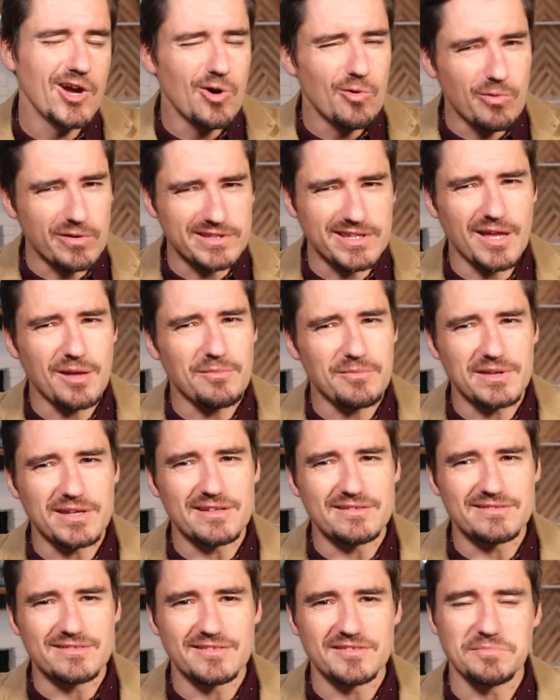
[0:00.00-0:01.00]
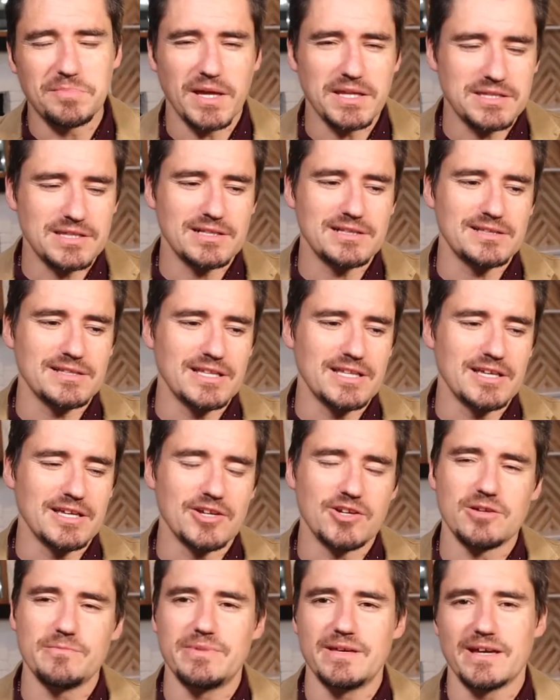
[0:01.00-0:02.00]
What that means is basically
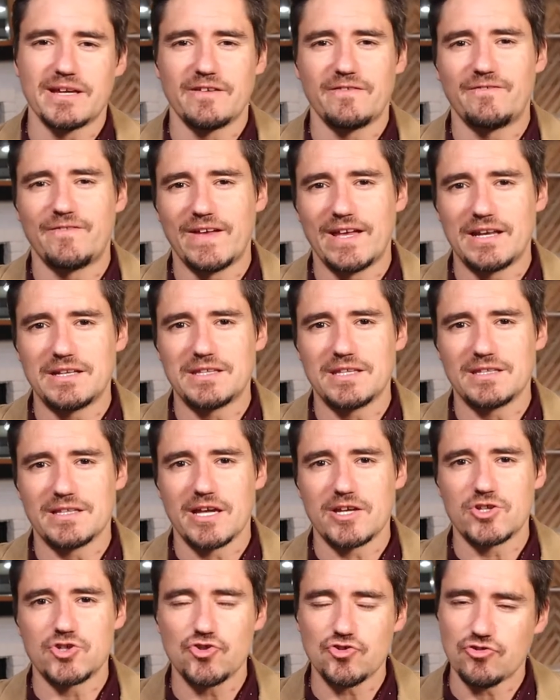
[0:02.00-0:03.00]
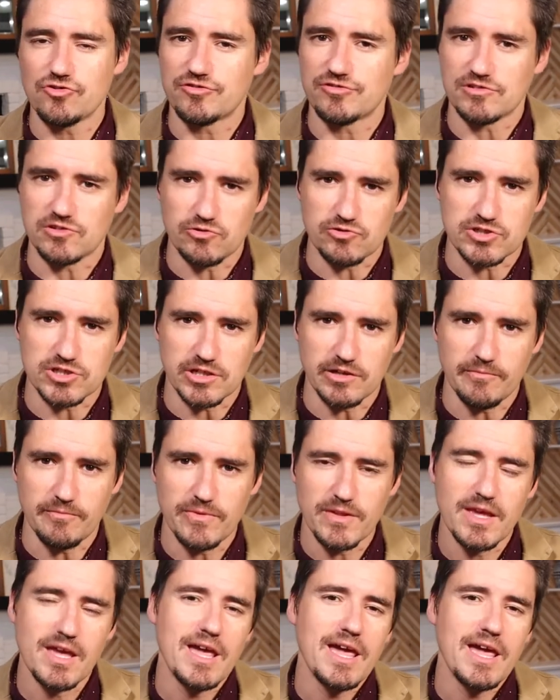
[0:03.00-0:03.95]
it could be like a fancy like sugar solution.